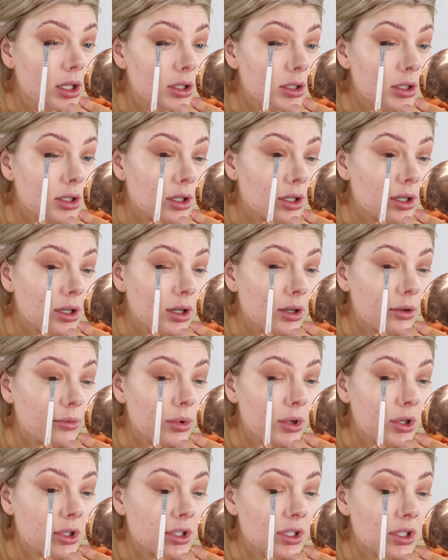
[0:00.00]
just gonna
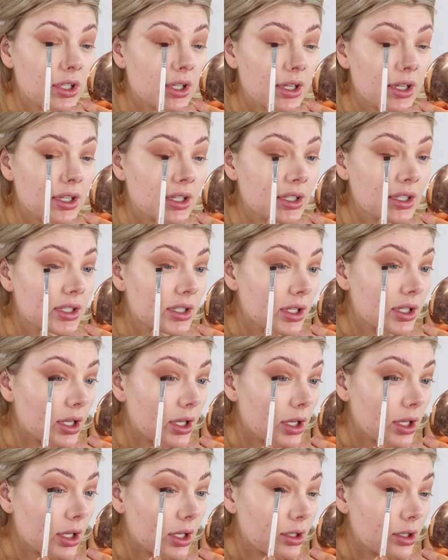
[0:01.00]
push this
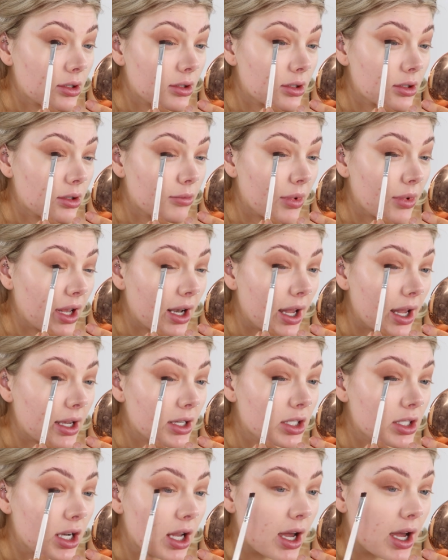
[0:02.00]
into my
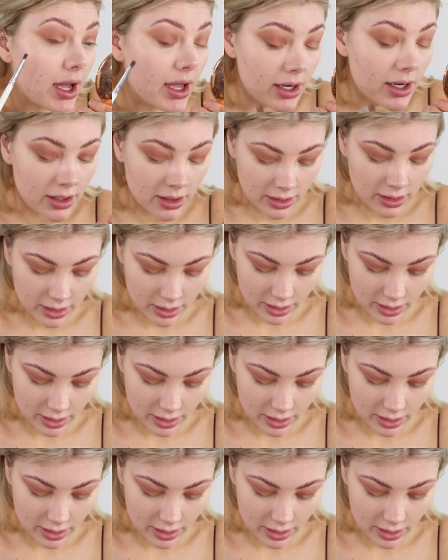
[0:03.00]
lash line.